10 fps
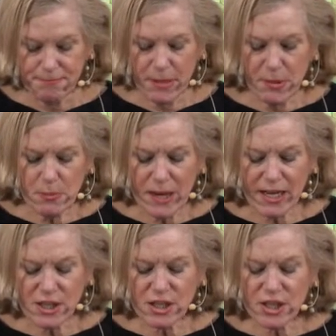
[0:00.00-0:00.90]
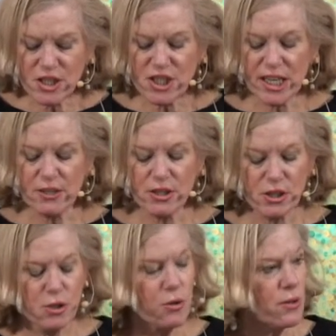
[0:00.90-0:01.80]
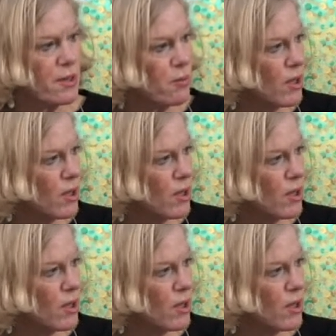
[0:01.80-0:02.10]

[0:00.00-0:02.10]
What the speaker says: Maybe your passion is to share your story.